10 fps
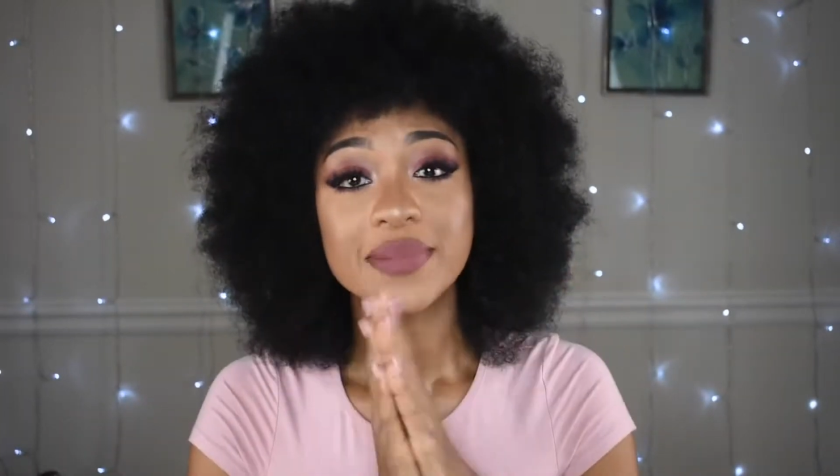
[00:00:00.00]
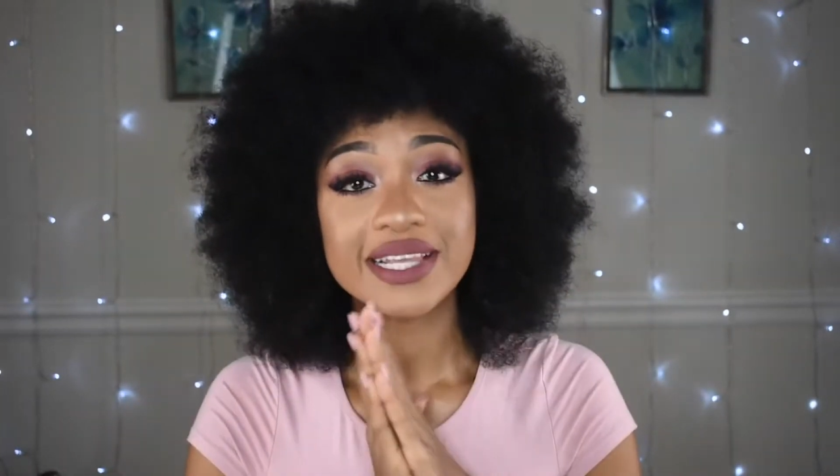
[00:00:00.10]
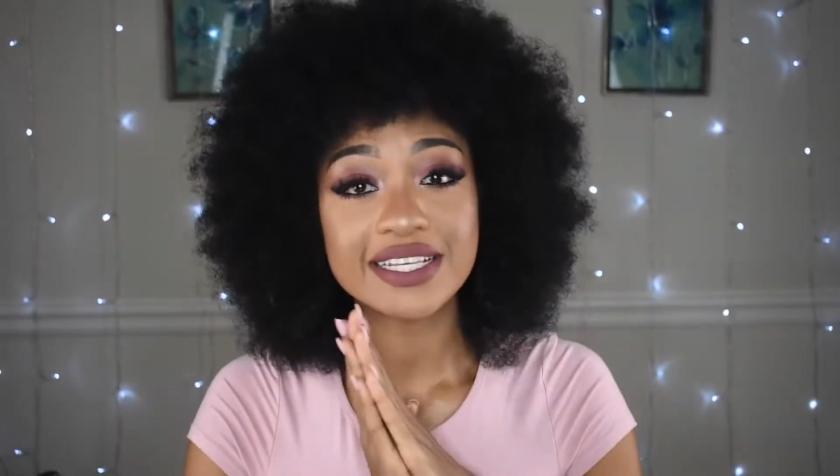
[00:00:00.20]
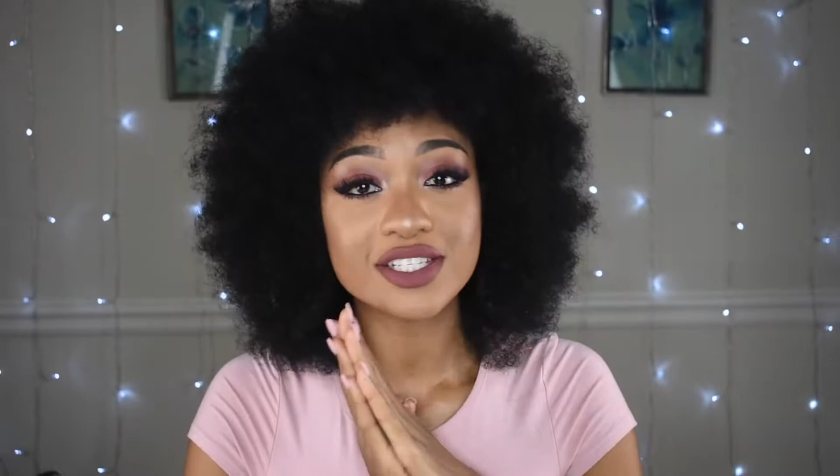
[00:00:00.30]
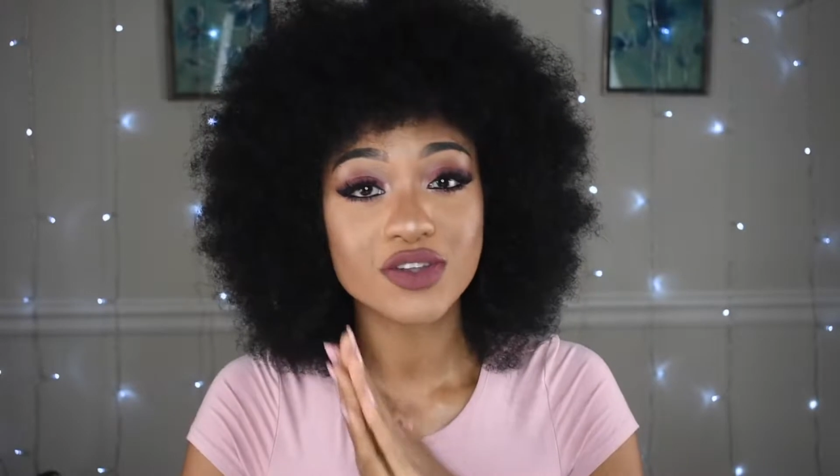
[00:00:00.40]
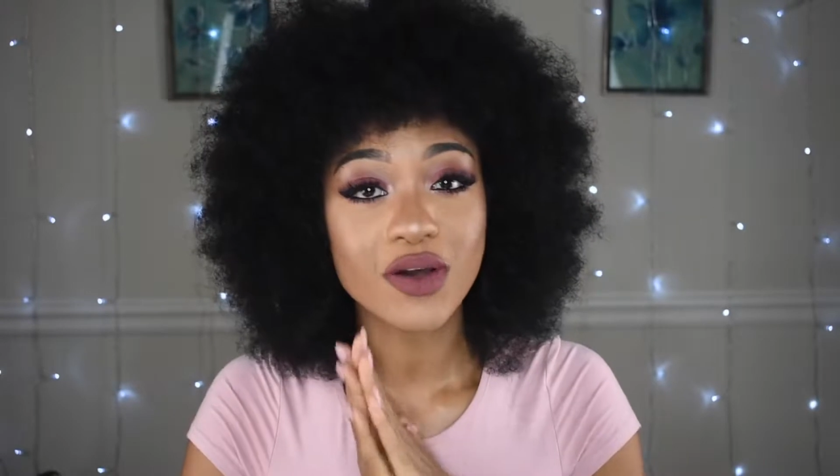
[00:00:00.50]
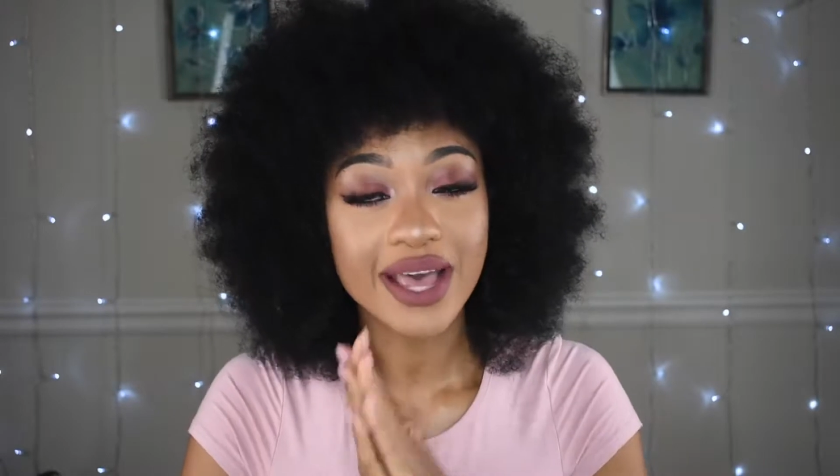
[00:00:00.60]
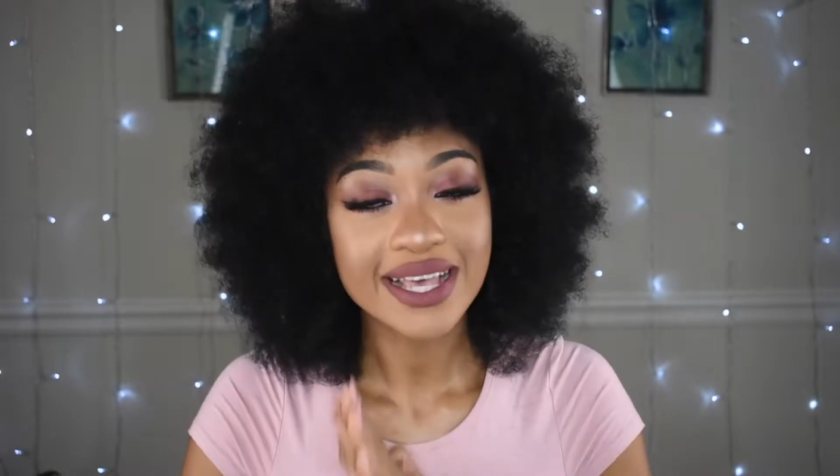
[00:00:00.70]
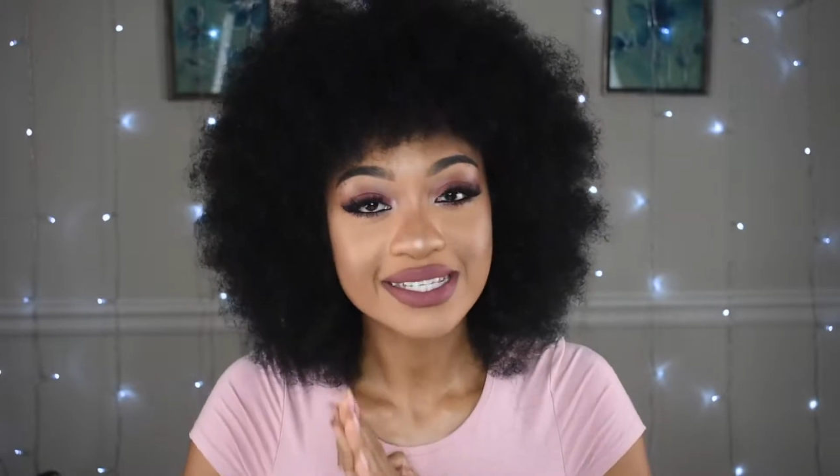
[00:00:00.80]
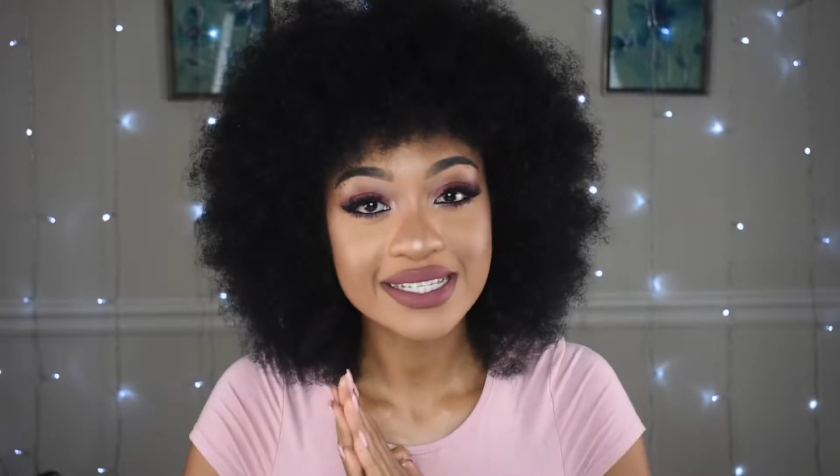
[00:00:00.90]
please don't
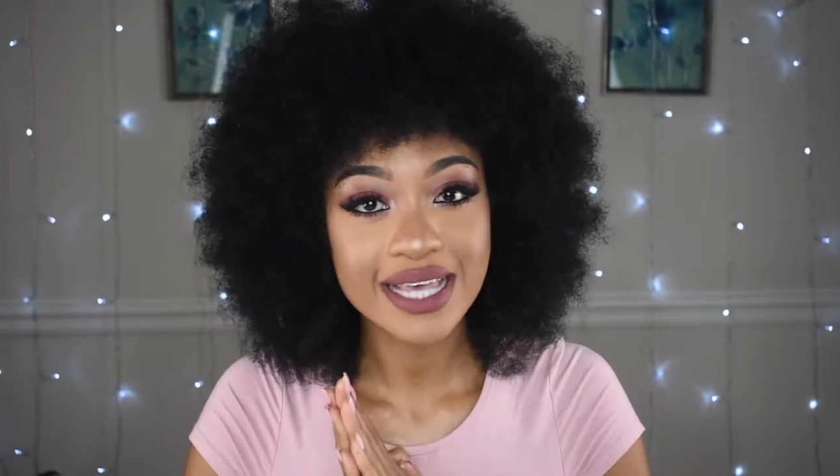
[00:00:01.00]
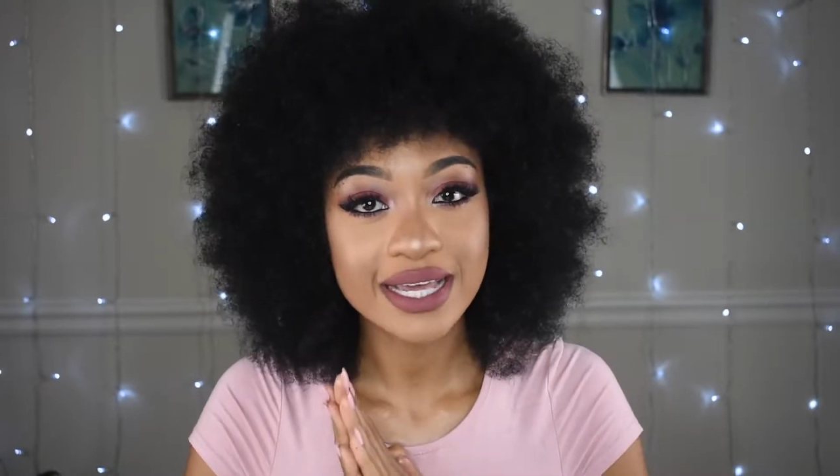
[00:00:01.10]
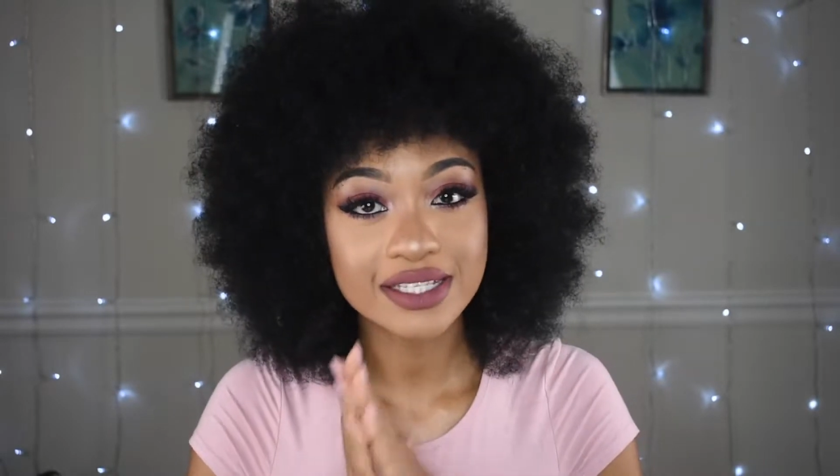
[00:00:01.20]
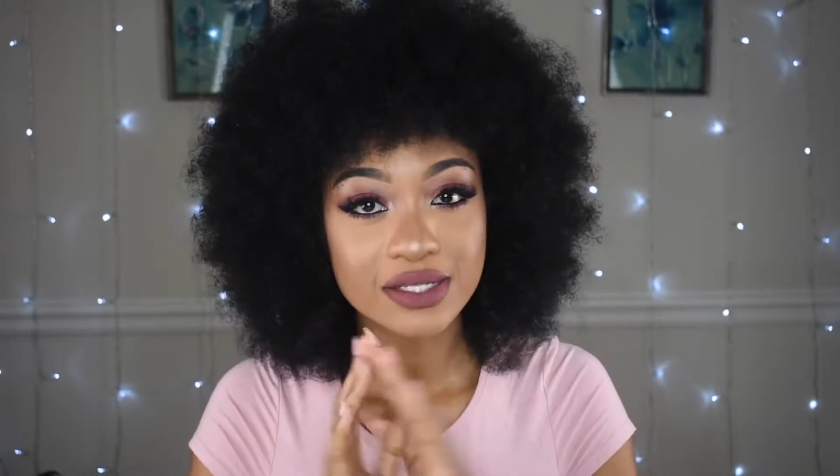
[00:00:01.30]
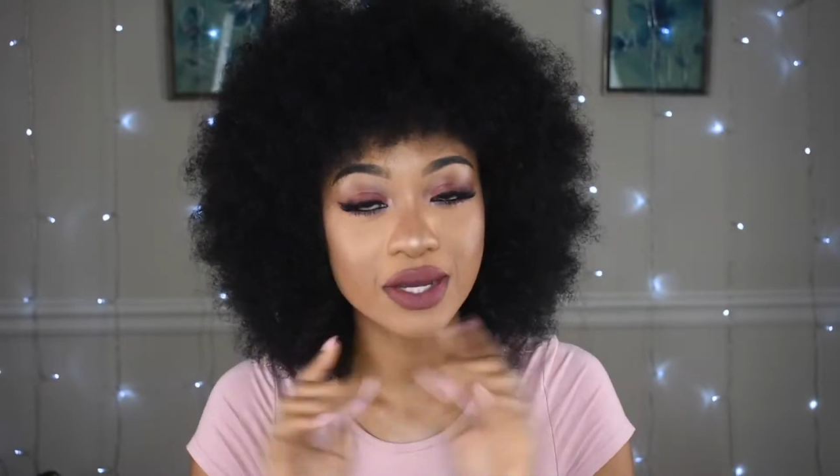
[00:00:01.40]
hesitate